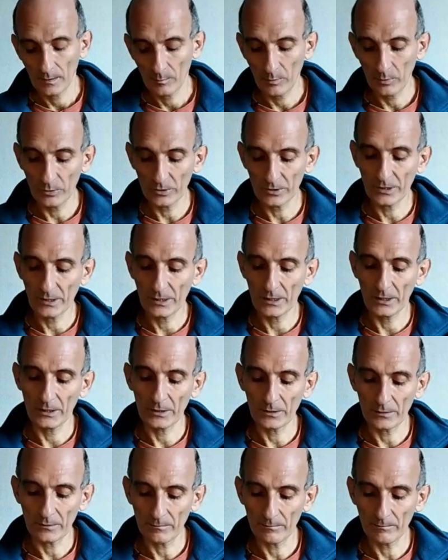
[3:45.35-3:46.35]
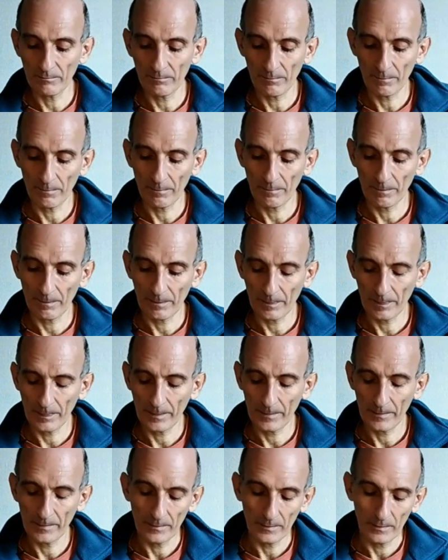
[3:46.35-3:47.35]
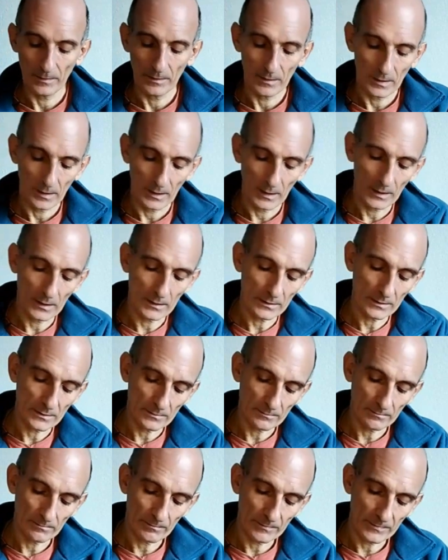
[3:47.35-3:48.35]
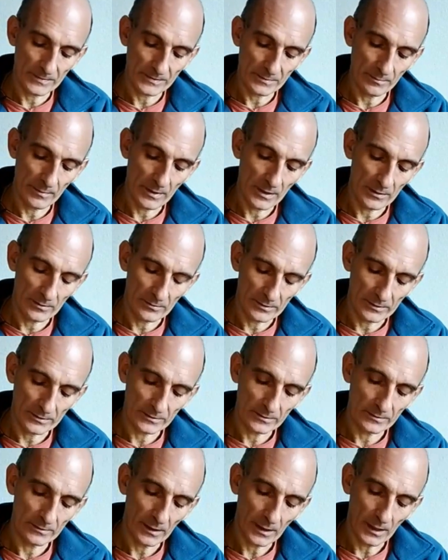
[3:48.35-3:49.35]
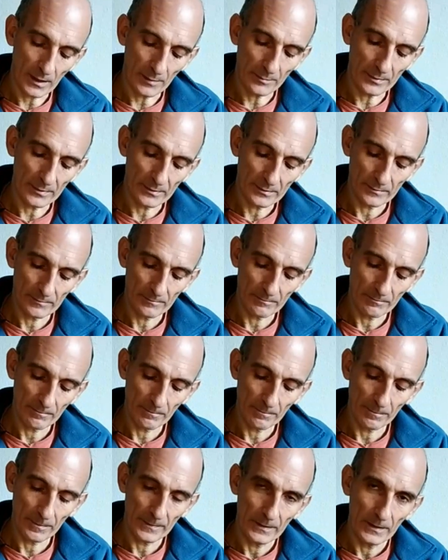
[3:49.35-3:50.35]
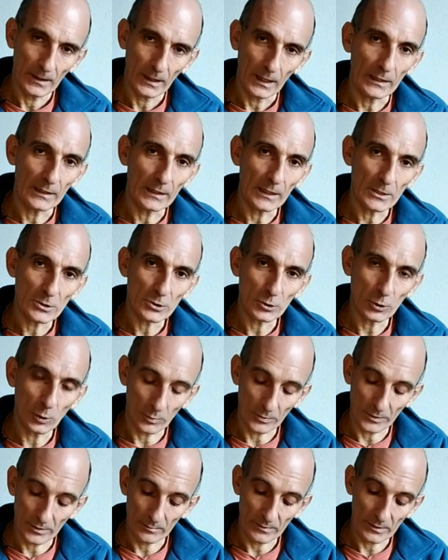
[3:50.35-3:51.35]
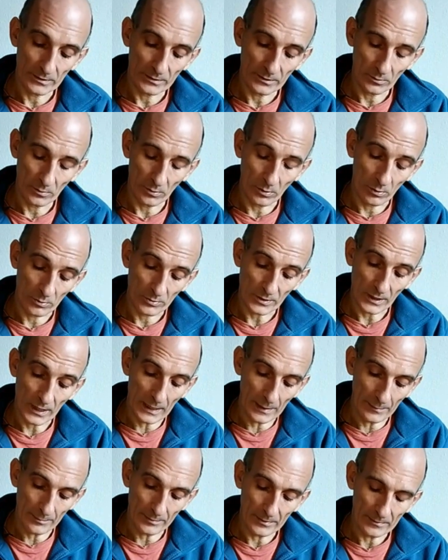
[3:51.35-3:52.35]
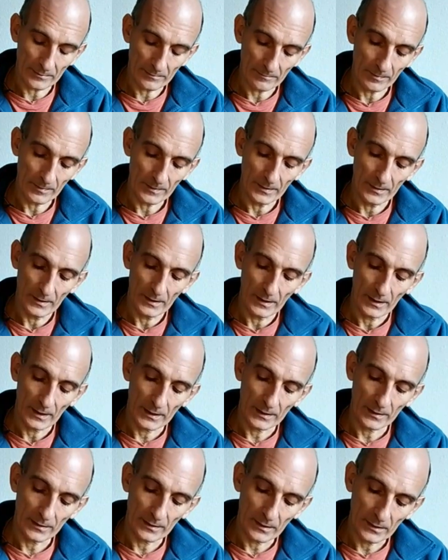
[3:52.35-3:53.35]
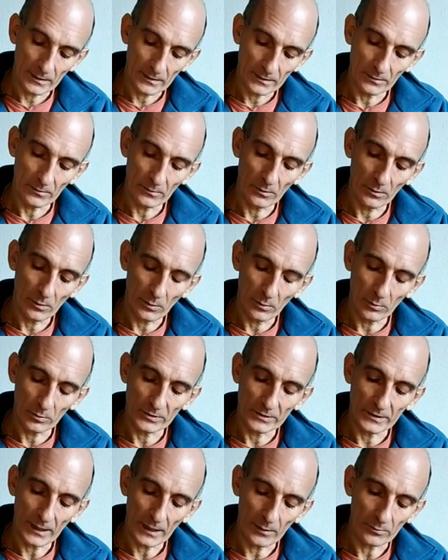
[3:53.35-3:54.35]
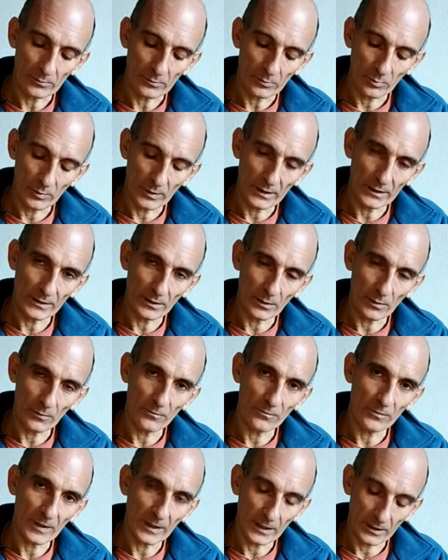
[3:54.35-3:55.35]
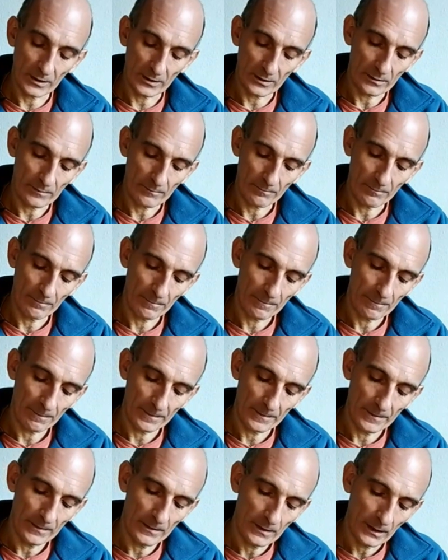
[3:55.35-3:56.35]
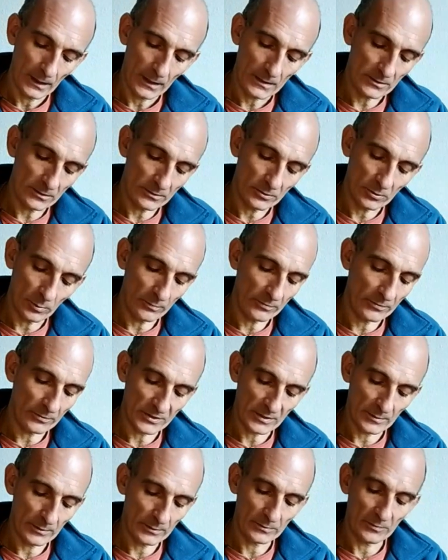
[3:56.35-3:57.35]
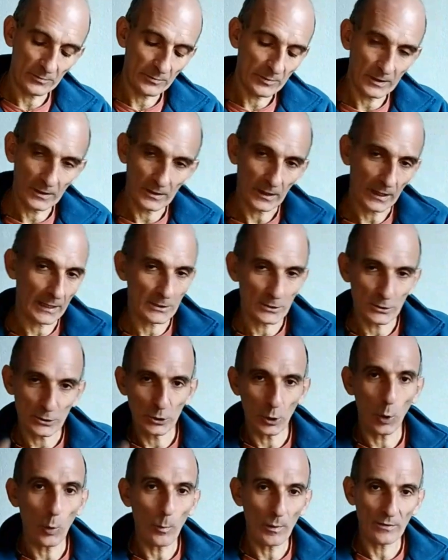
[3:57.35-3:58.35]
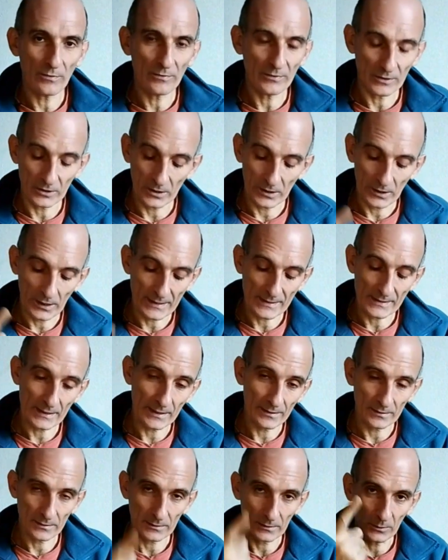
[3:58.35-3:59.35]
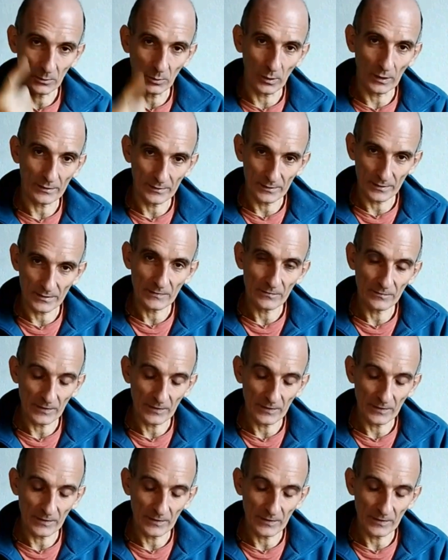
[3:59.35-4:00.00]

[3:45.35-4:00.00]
put it here, and smear it up. And I show them that you go up and then you go down with your finger. It's not obvious about finger. I show my finger. I say that look at this